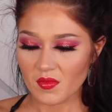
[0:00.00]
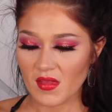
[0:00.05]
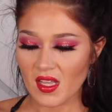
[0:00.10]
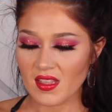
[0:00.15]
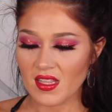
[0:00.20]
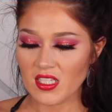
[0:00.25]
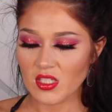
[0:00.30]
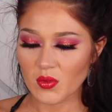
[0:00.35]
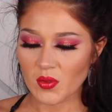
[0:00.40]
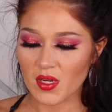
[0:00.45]

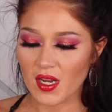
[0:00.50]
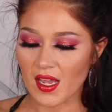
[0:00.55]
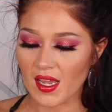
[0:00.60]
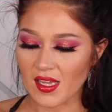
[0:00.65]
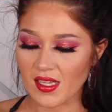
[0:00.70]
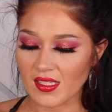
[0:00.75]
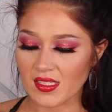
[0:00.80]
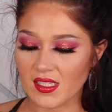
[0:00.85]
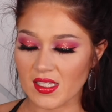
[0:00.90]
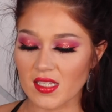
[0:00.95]
And this one
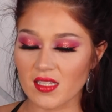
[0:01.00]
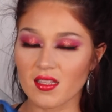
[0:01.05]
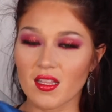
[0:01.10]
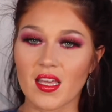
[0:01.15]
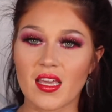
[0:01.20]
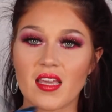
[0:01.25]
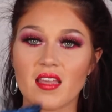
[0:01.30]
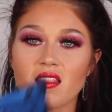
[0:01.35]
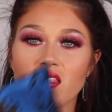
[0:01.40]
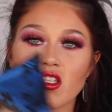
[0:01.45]
has
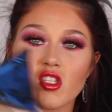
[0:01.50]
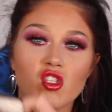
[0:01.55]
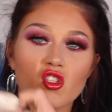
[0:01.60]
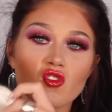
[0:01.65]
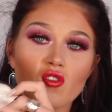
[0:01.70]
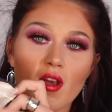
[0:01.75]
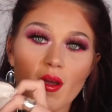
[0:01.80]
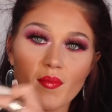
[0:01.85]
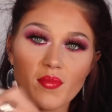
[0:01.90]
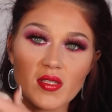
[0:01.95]
like the
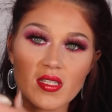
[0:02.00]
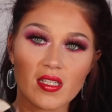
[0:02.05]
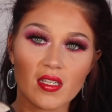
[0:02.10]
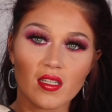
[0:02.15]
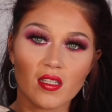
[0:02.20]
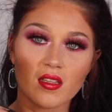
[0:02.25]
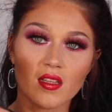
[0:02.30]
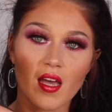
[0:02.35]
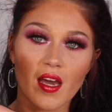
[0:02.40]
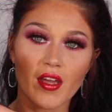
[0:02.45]
striped
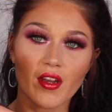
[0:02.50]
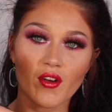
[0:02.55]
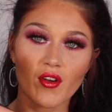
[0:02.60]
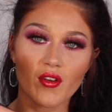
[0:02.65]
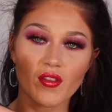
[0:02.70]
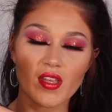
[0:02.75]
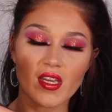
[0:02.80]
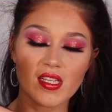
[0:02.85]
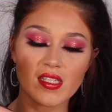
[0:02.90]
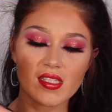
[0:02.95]
liner
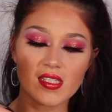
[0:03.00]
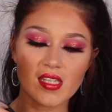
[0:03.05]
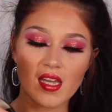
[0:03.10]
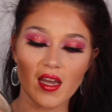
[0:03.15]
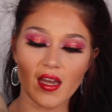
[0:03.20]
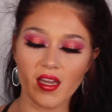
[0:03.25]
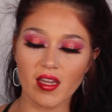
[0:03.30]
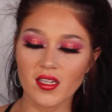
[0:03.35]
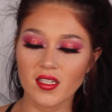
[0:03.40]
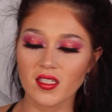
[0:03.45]
on the
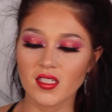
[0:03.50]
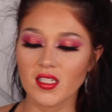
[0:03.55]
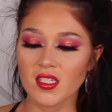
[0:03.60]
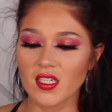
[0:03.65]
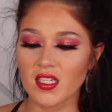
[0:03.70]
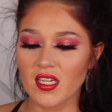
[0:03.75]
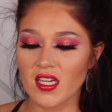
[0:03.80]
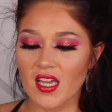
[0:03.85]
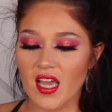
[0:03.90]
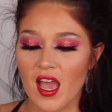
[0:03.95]
inside.
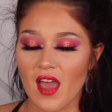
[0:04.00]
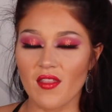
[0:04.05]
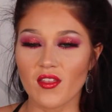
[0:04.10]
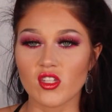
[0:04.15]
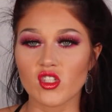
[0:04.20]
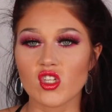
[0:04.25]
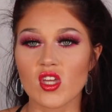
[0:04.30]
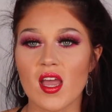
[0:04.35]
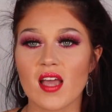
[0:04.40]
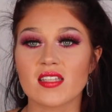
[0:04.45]
And then
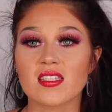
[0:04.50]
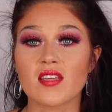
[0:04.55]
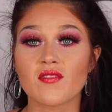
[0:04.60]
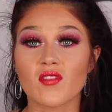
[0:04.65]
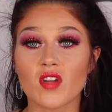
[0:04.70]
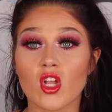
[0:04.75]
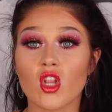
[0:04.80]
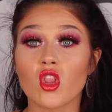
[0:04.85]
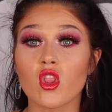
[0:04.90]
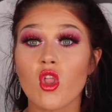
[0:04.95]
she has
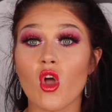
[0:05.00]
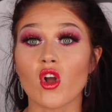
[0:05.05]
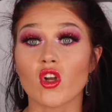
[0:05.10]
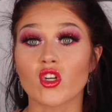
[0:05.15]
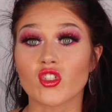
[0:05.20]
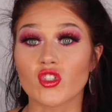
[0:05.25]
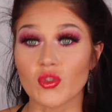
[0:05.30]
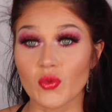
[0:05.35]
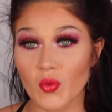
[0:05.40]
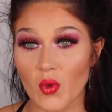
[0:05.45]
even a
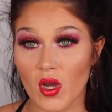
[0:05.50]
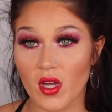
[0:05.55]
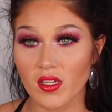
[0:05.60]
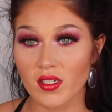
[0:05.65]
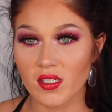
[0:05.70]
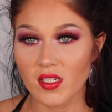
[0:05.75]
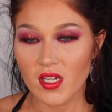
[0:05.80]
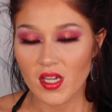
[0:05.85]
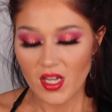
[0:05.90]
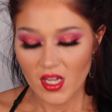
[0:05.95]
larger
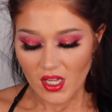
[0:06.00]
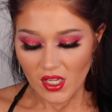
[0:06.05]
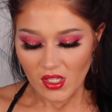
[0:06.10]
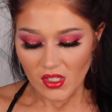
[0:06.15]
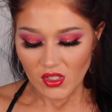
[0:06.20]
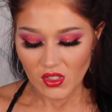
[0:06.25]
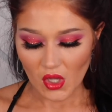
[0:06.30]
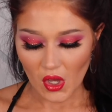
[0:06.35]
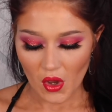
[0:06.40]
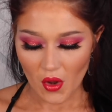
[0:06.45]
one.
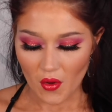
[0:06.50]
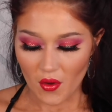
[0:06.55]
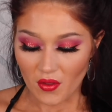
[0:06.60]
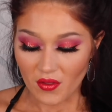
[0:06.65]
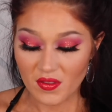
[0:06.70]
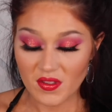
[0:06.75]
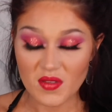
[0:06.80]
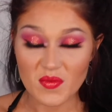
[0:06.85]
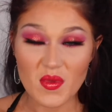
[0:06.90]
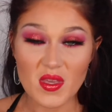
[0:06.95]
So
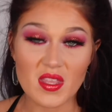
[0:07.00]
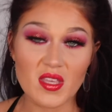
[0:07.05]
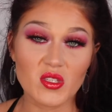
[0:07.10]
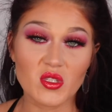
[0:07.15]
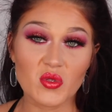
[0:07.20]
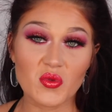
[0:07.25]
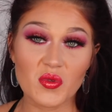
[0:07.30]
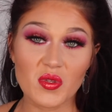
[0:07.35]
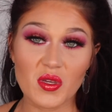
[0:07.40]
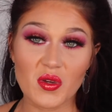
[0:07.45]
to me, these
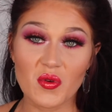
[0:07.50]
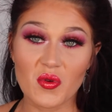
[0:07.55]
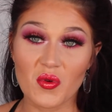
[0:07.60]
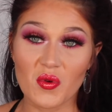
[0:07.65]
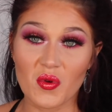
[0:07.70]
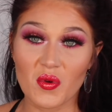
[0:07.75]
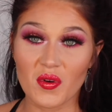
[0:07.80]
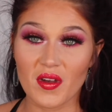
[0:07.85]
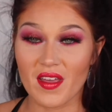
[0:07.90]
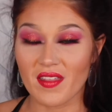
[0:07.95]
are really
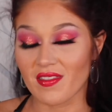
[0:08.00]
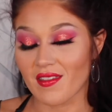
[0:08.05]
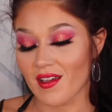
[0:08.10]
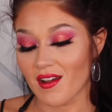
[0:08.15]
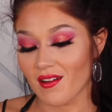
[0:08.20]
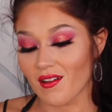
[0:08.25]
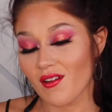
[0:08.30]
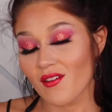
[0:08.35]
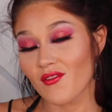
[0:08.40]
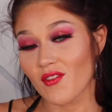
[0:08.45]
cool, and
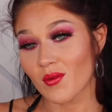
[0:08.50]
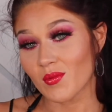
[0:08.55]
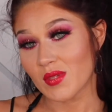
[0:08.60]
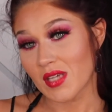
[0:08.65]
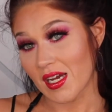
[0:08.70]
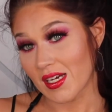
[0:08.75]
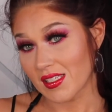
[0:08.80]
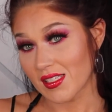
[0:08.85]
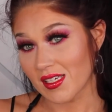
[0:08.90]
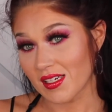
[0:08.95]
they're from
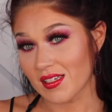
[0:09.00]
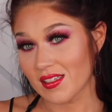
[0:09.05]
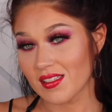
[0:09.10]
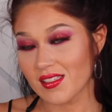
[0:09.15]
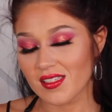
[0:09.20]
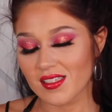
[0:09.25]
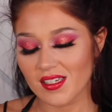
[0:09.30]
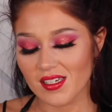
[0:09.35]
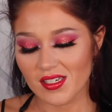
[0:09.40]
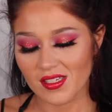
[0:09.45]

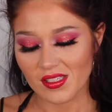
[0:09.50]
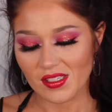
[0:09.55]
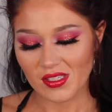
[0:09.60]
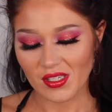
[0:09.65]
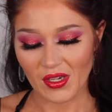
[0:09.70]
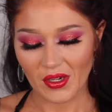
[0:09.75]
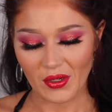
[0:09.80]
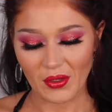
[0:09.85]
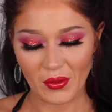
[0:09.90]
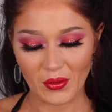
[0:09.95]
Texas.
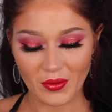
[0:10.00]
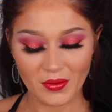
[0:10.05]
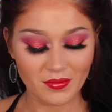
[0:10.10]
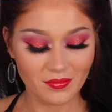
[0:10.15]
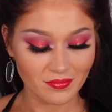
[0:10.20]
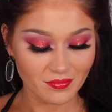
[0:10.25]
So